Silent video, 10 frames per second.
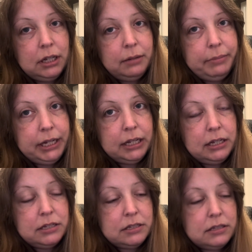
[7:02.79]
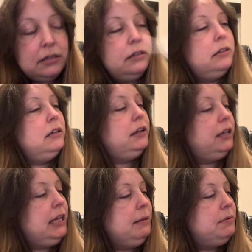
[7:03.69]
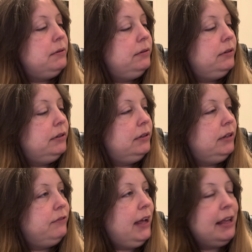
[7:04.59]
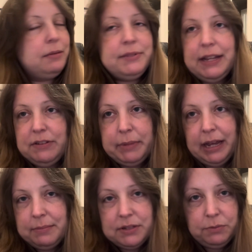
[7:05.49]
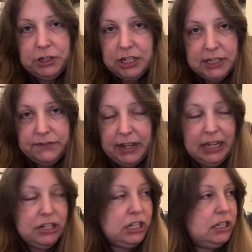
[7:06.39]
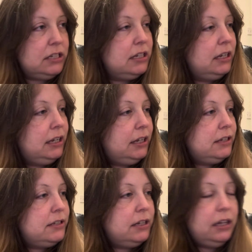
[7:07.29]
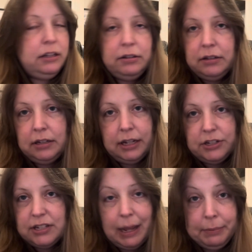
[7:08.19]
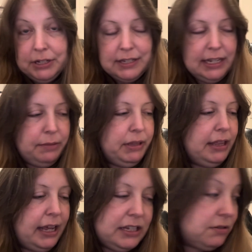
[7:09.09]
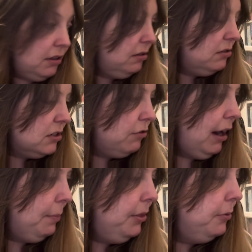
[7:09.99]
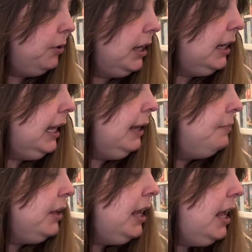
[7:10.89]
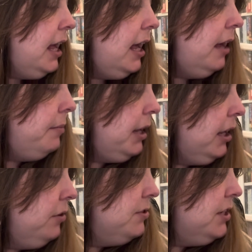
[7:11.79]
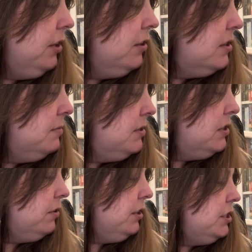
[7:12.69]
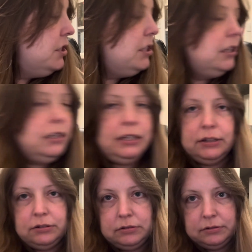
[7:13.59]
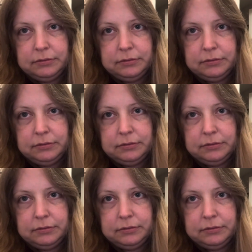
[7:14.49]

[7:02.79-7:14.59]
because I've had them saved in my Amazon wish list for ages. So I just happened to see them in there, so I just grabbed them quickly. And I also got some storage, a